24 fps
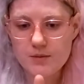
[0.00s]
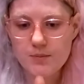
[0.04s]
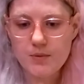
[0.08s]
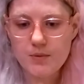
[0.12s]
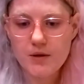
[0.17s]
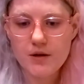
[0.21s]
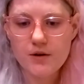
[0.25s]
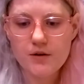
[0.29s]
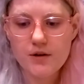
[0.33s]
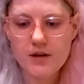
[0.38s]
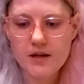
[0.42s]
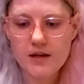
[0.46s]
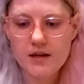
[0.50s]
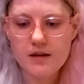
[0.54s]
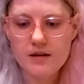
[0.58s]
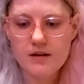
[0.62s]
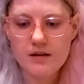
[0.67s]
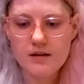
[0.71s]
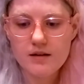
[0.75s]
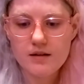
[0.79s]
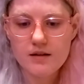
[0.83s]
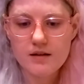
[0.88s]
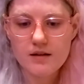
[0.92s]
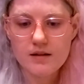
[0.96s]

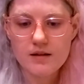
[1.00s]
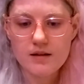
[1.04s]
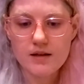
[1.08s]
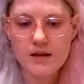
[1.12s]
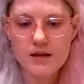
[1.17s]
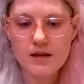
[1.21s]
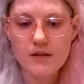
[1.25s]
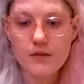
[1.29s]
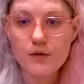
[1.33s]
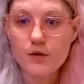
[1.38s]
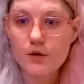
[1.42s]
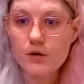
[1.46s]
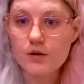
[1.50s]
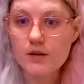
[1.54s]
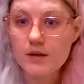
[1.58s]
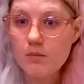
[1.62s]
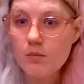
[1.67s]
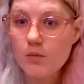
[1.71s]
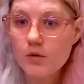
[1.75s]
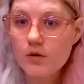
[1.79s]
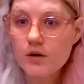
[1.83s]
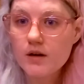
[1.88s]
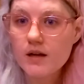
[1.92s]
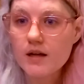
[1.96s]
period in the early
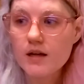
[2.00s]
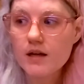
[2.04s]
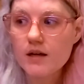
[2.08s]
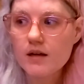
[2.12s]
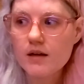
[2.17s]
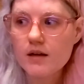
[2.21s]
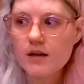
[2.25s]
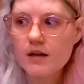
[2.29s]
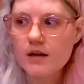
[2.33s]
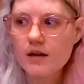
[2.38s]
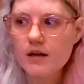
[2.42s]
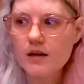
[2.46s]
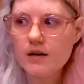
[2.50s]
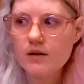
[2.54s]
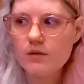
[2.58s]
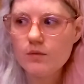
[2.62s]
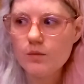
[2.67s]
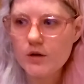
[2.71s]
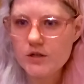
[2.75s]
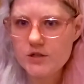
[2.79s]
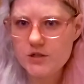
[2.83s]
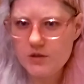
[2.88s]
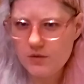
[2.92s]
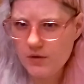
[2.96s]
morning in
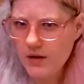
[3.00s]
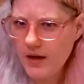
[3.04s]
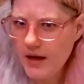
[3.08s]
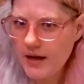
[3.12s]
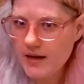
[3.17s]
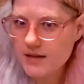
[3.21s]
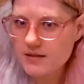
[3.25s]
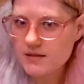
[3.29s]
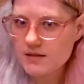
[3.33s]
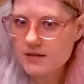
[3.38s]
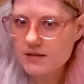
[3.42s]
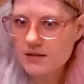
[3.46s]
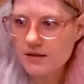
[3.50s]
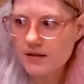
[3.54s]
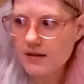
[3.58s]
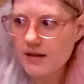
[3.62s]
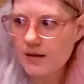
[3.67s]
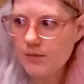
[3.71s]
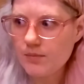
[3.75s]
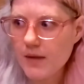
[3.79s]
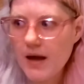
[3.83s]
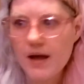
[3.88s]
which you can sleep,